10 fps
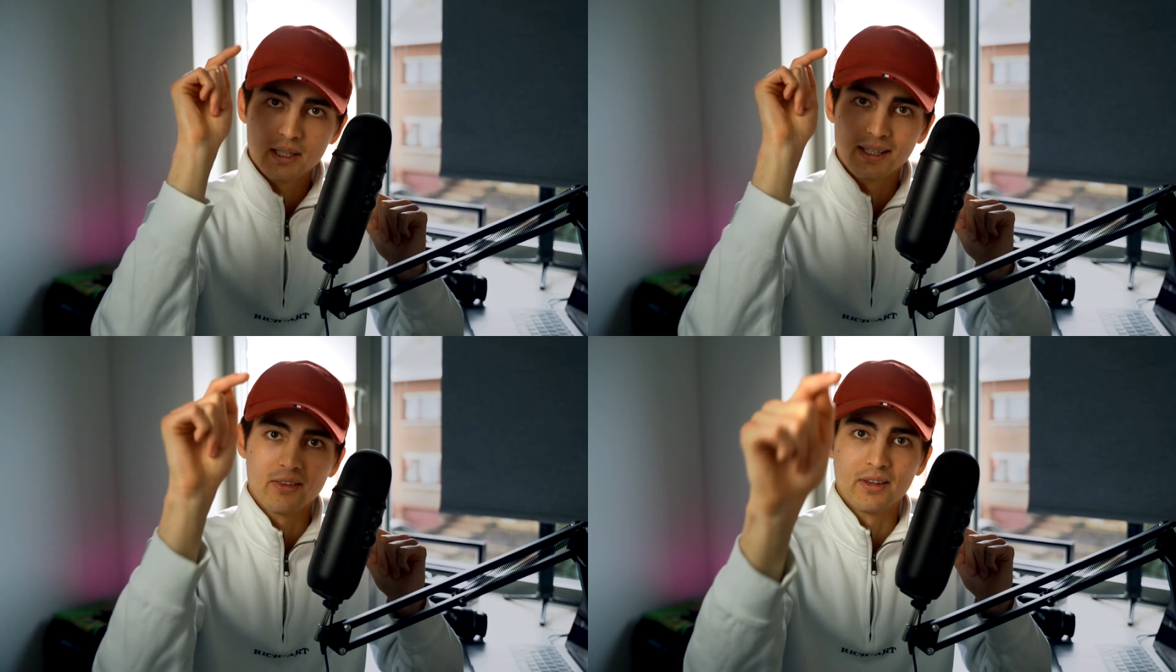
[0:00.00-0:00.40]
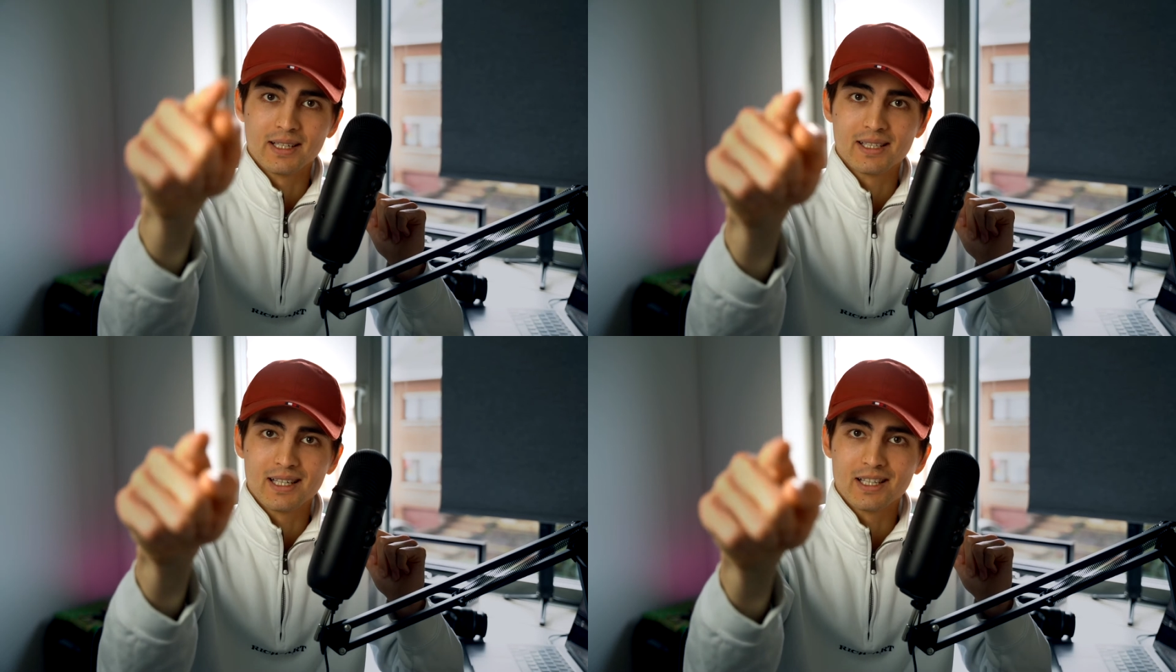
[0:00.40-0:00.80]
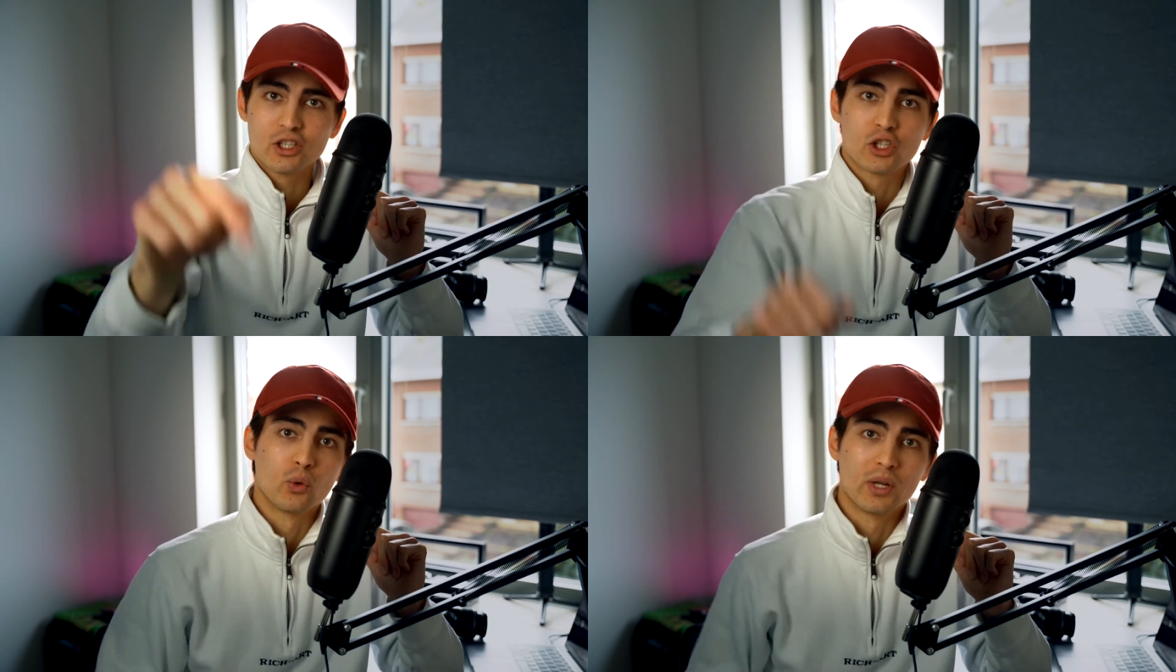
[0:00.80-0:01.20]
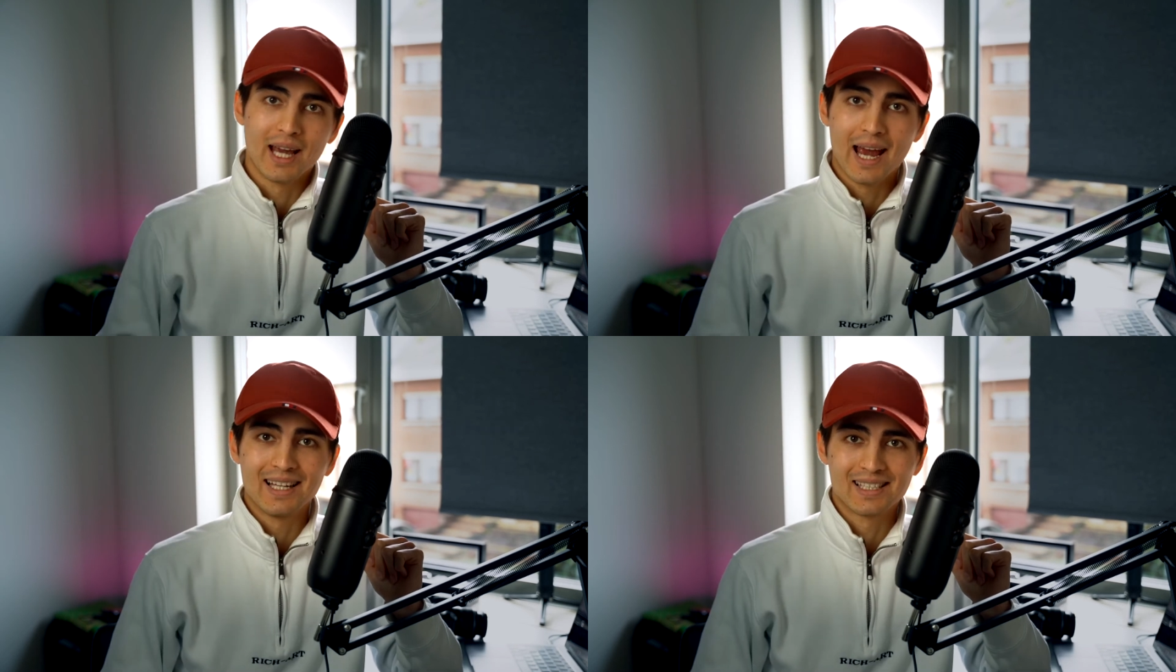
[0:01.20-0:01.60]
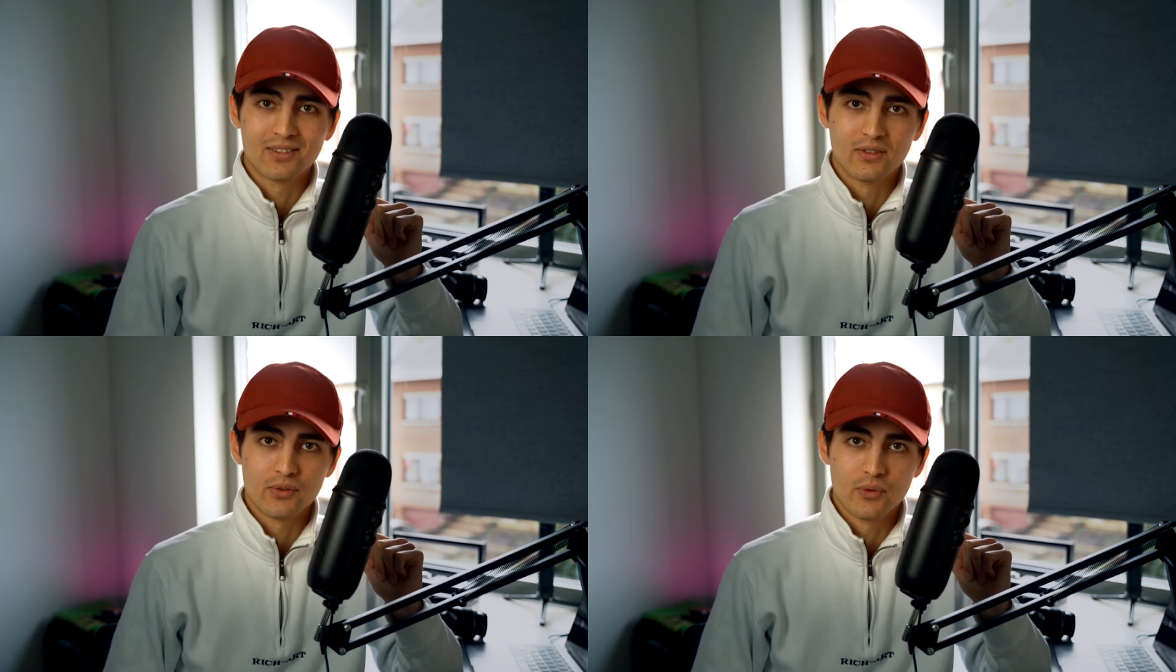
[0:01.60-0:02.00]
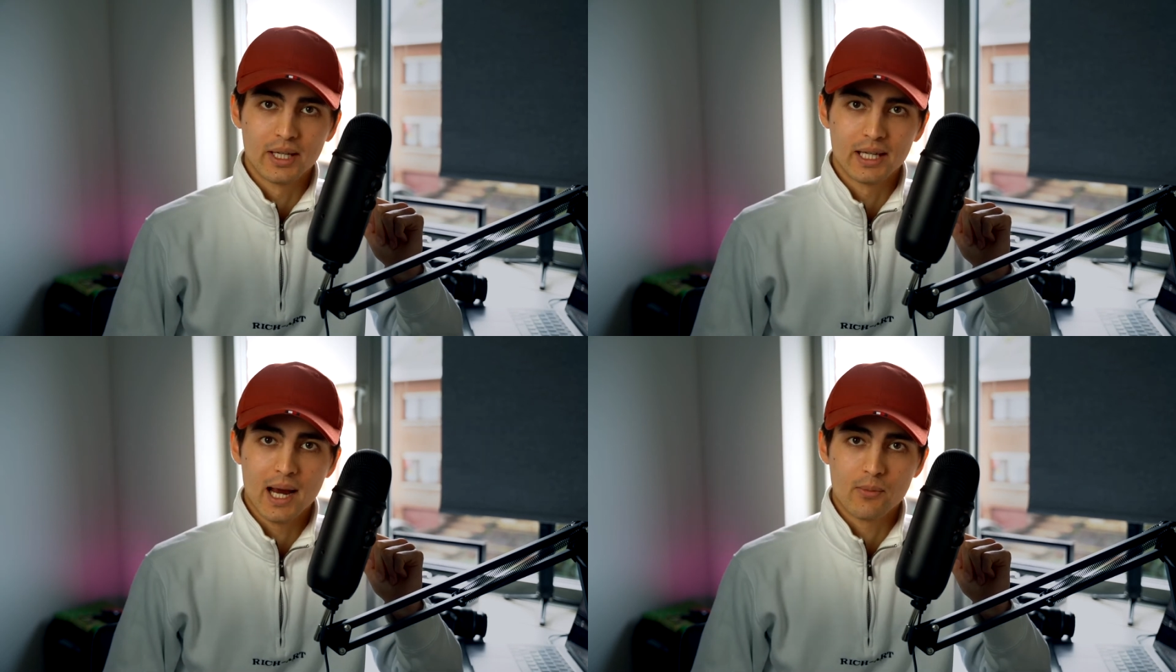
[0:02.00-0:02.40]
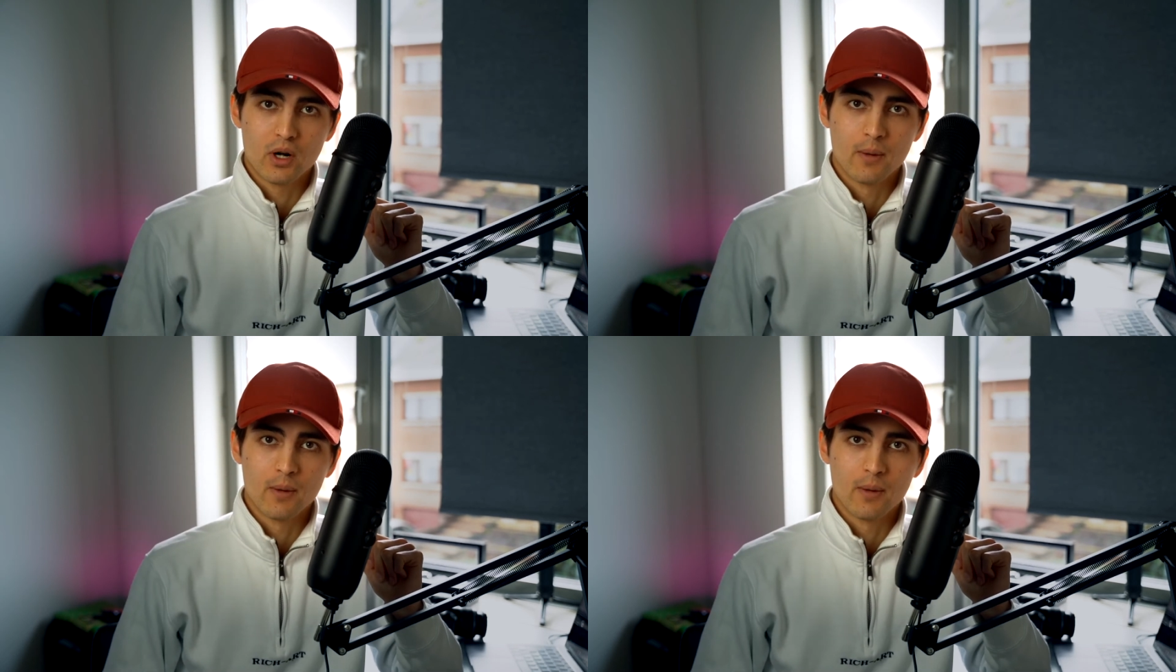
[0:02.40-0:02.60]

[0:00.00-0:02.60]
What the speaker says: this Sony a7 III camera.